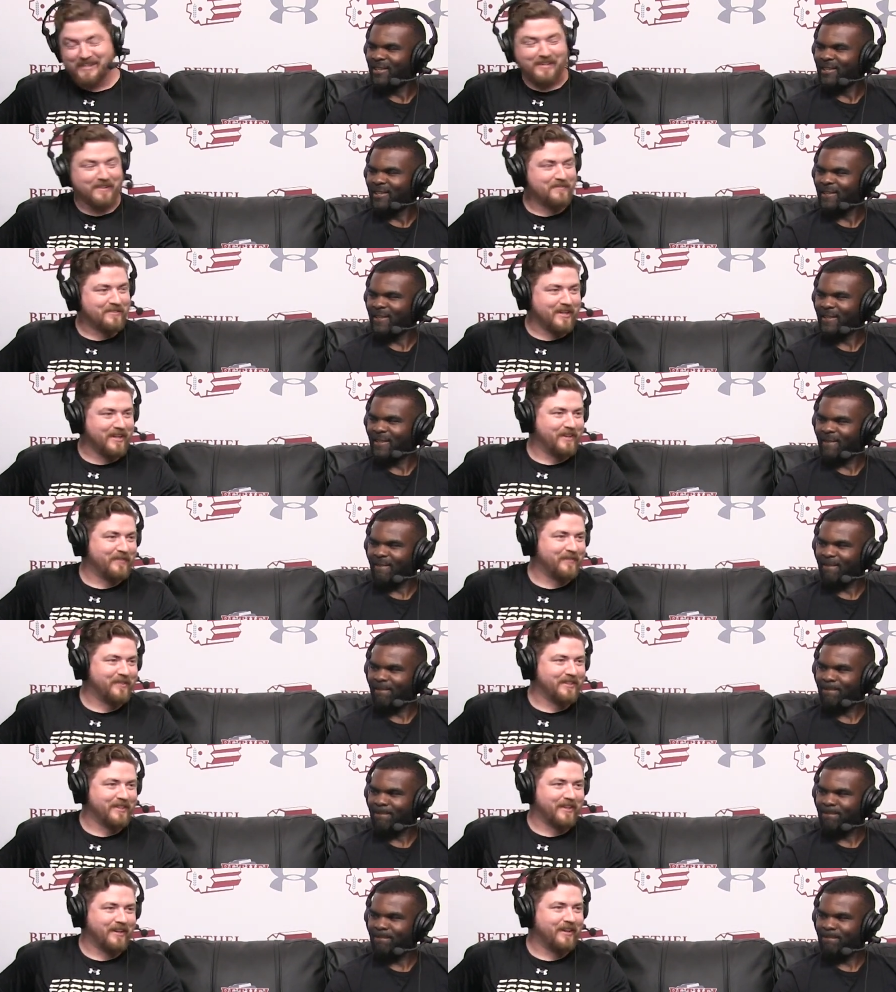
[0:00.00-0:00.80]

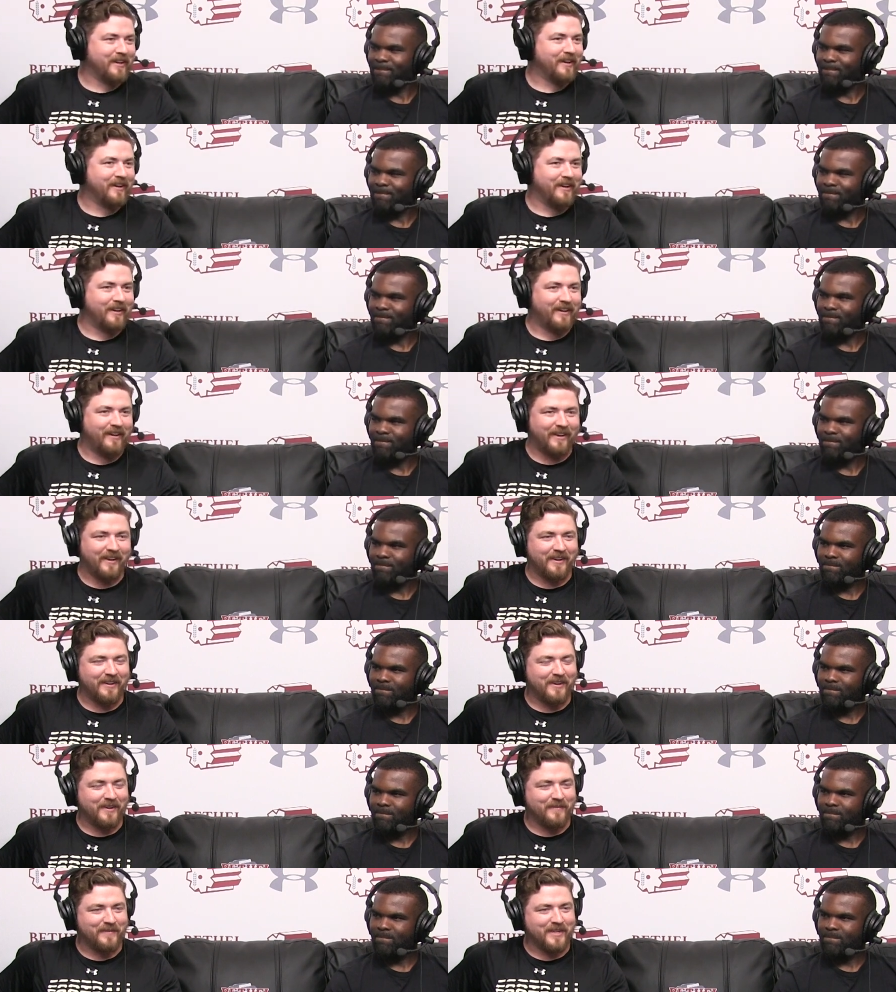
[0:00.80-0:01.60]
Speaker 1: sometimes uh, I
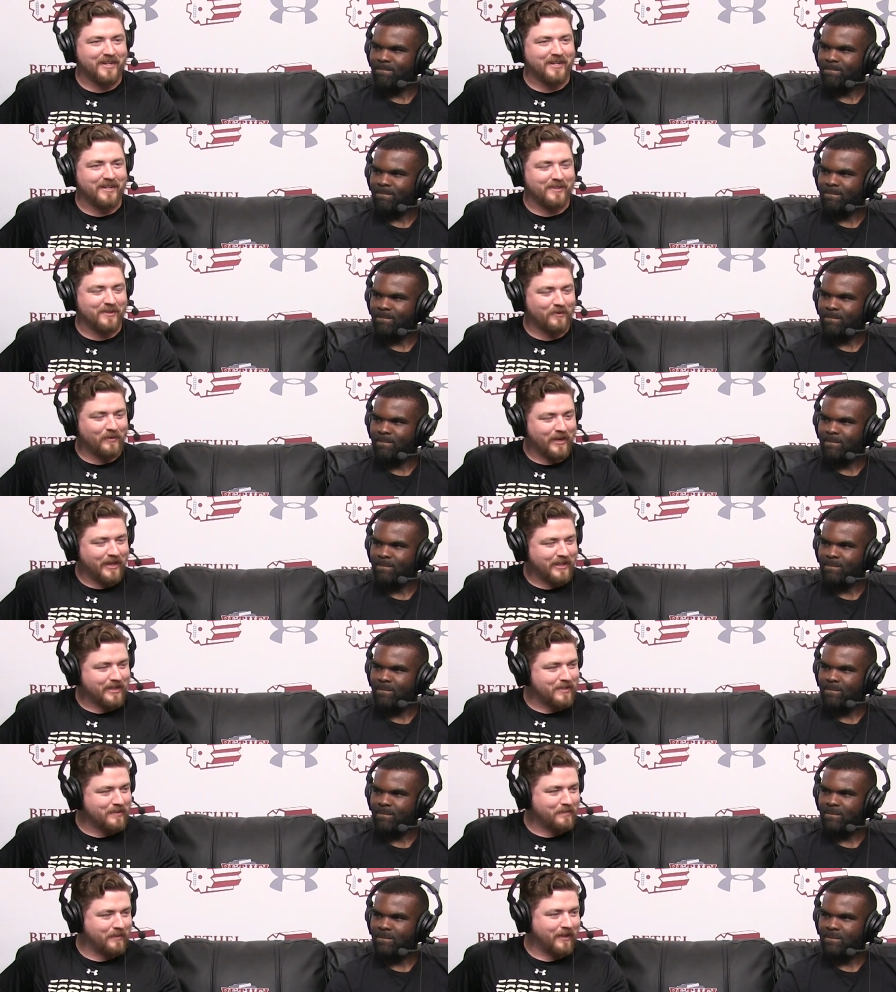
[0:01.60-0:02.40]
ended up being in the
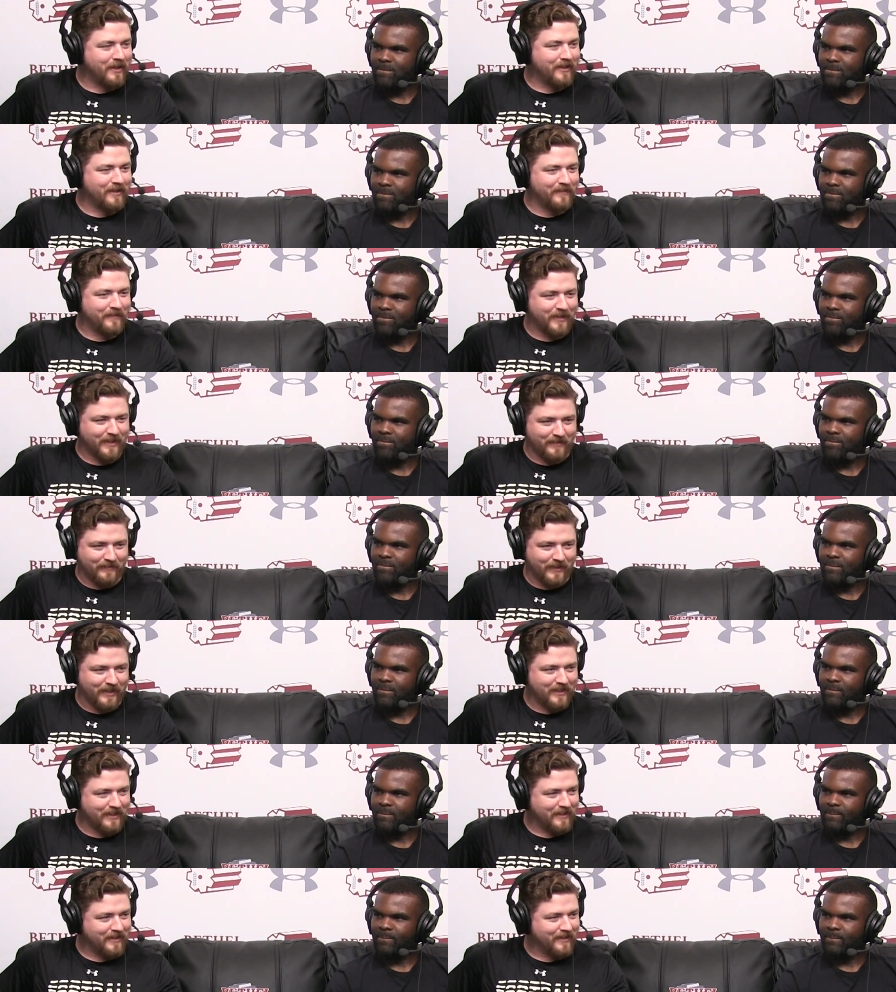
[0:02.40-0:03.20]
right spot. I'm like,
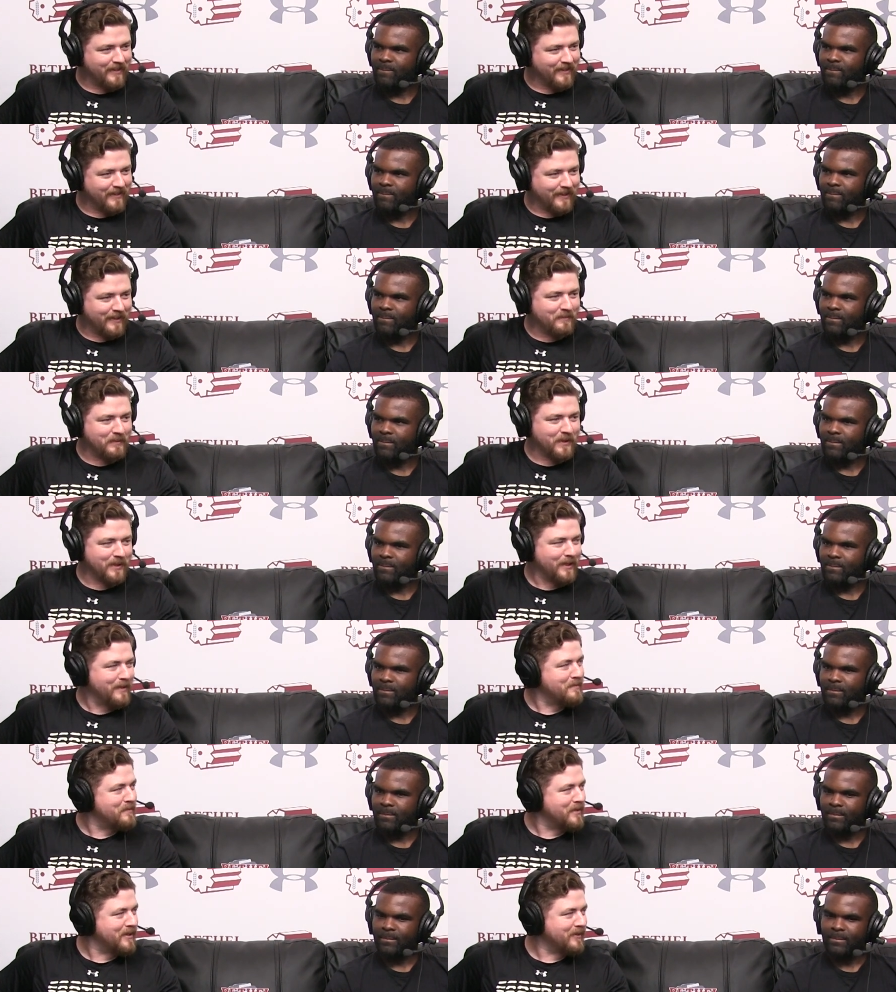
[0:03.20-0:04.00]
man, I
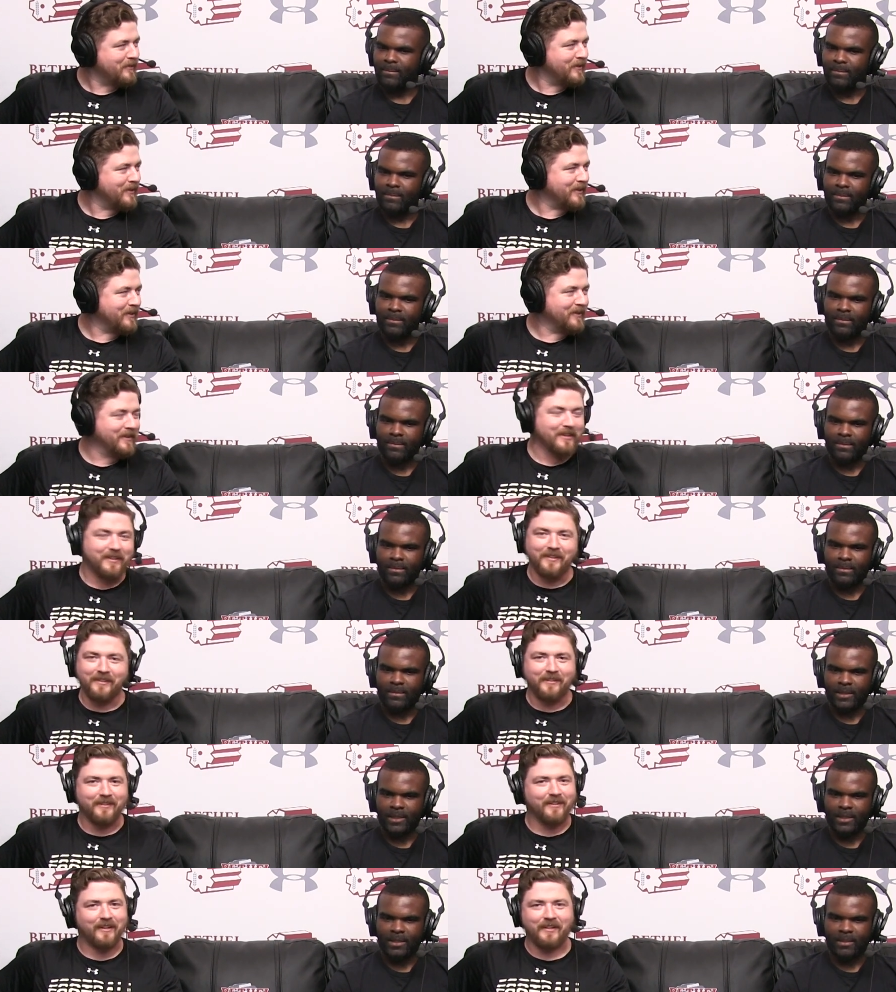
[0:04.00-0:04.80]
planned that pretty well.
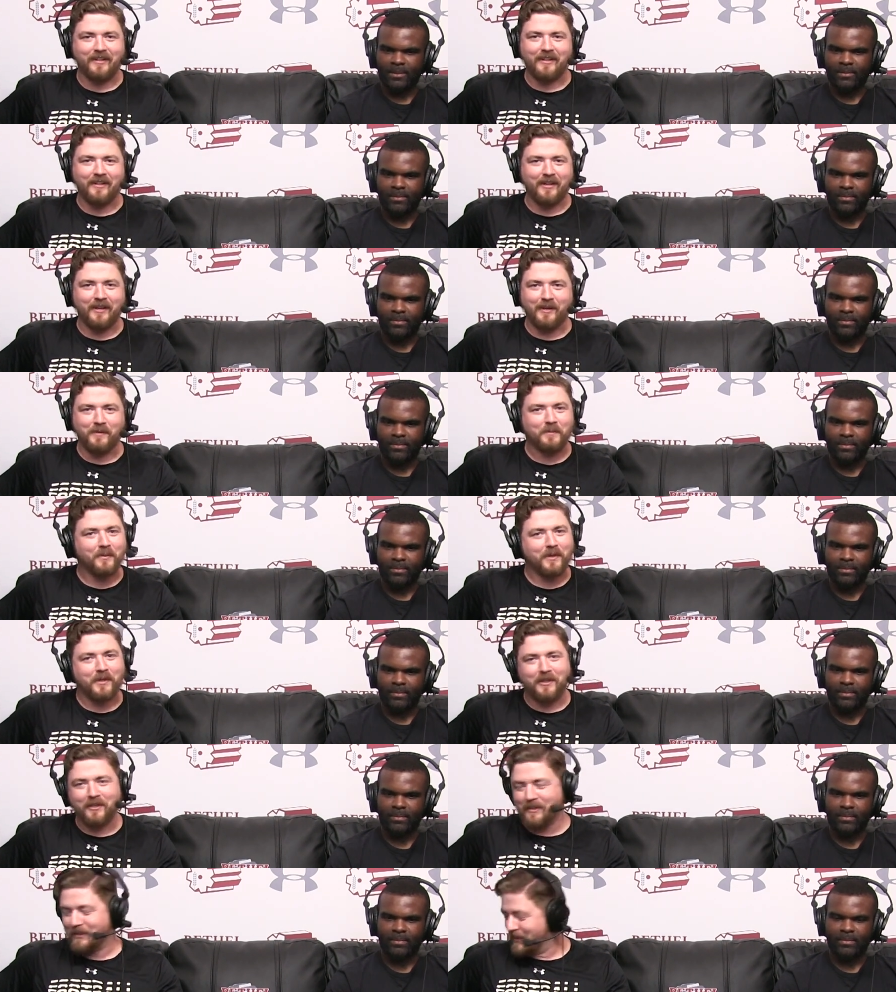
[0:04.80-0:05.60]
Yeah. I did not
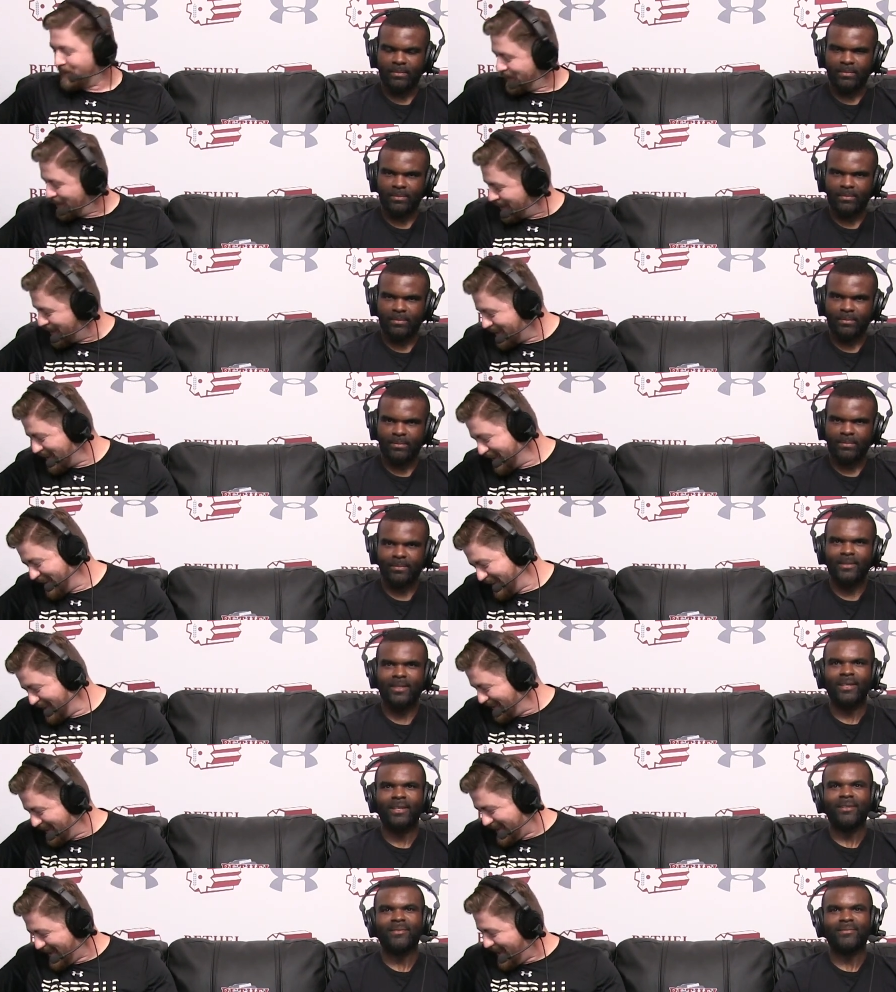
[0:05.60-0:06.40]
plan it.
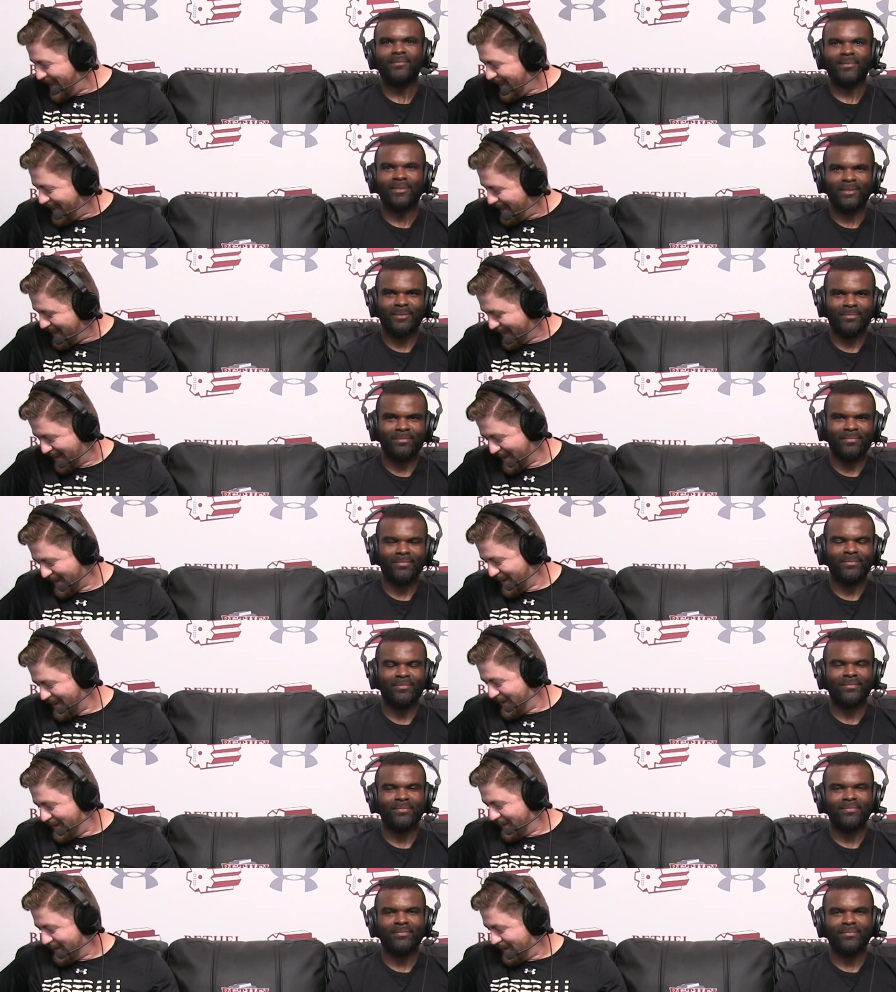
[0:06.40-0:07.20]

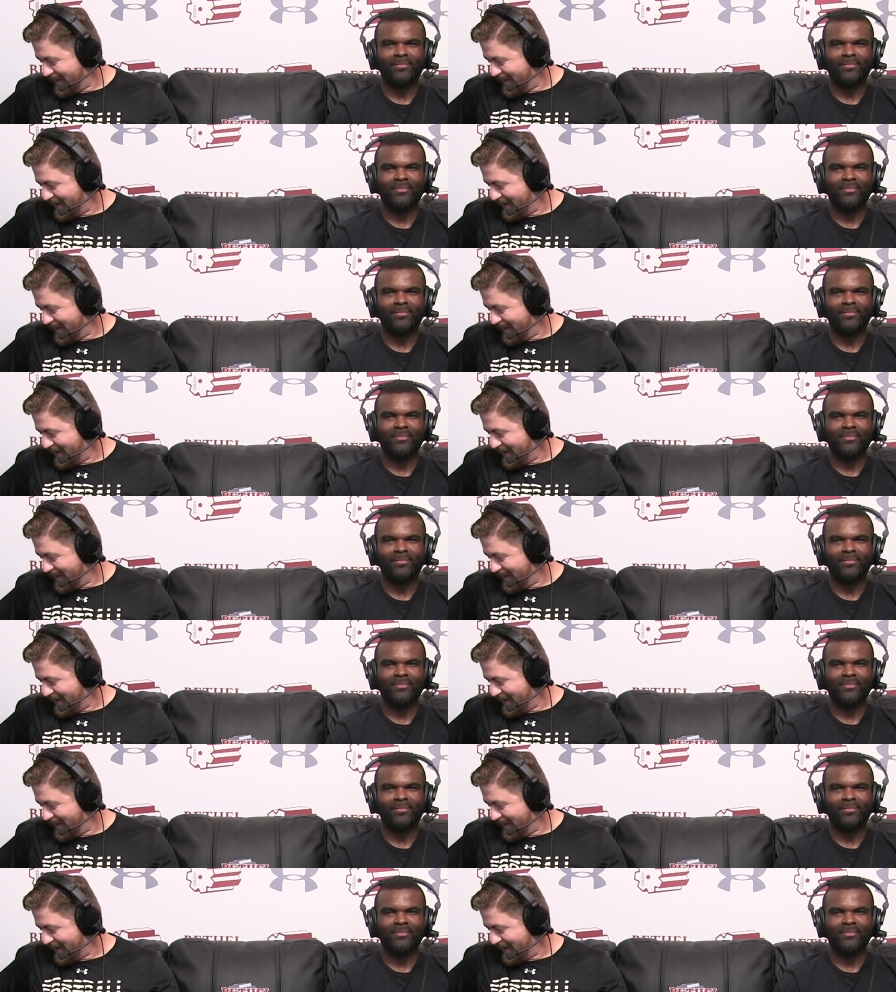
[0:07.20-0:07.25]
yeah.